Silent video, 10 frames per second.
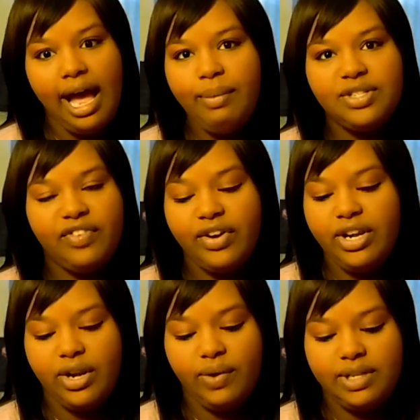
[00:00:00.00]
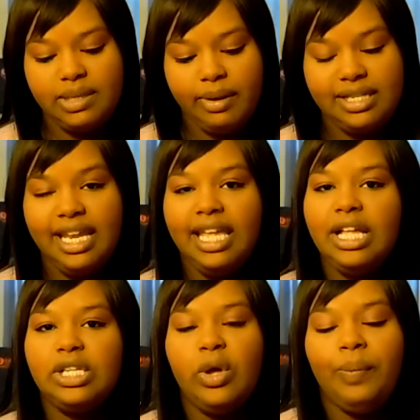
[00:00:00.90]
I was very nervous about
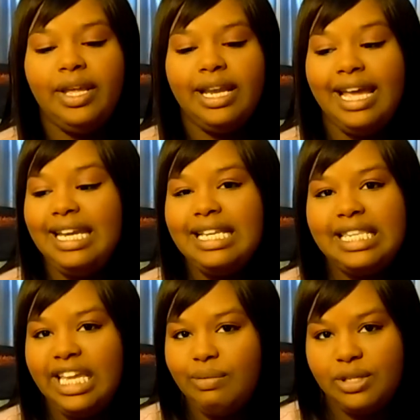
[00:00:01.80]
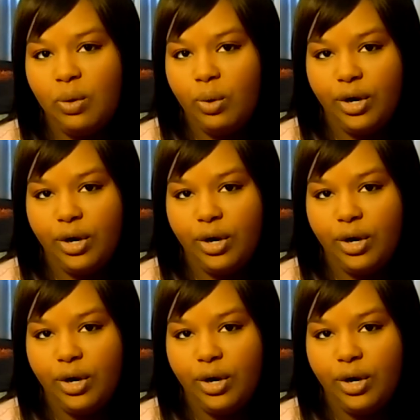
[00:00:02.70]
taking Clomid. I didn't think it was going to